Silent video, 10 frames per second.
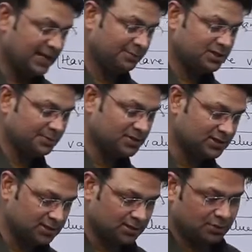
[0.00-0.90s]
animism
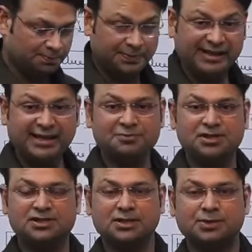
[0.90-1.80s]
is, belief
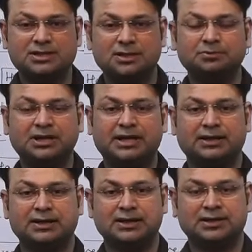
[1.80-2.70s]
system is
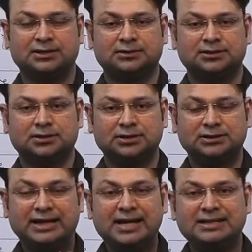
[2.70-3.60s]
something
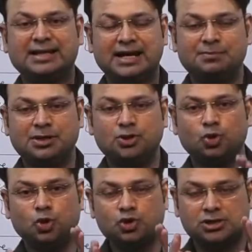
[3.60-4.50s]
that can be
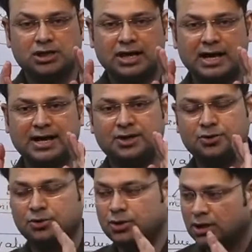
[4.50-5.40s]
used,
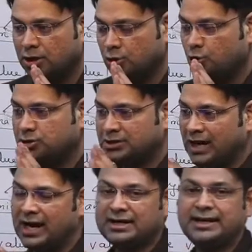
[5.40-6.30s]
to
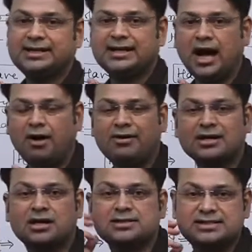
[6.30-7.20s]
target
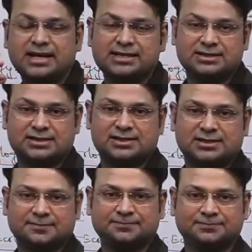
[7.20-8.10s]
our
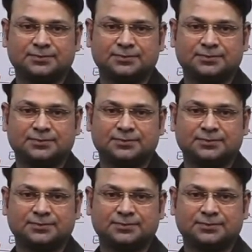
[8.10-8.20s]
conscience.